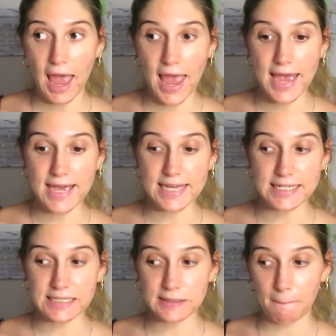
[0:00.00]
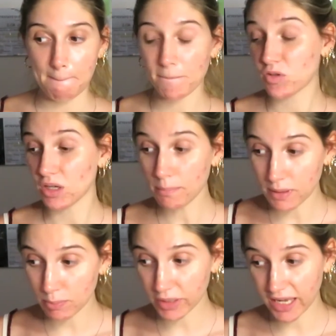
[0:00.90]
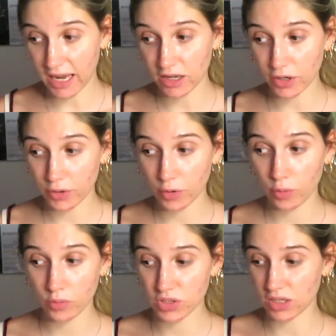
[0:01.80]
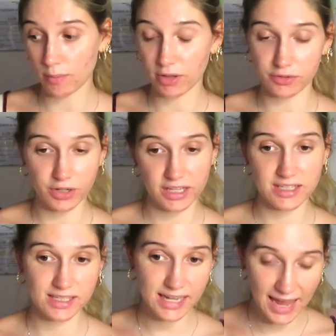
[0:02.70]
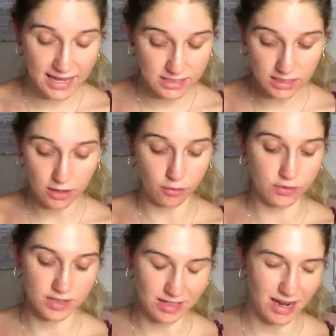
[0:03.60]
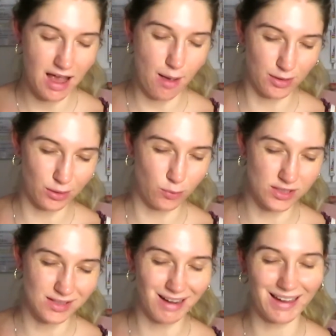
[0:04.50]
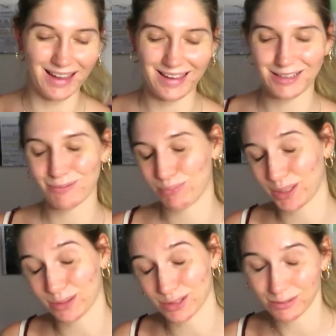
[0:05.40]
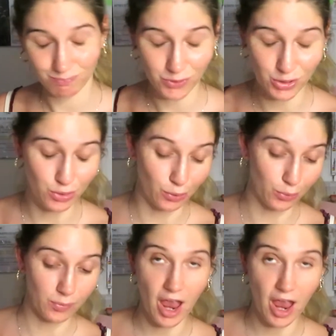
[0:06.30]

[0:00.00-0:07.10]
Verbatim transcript: and some people can go, some others can't, and obviously I'm in the ones that can't because, you know,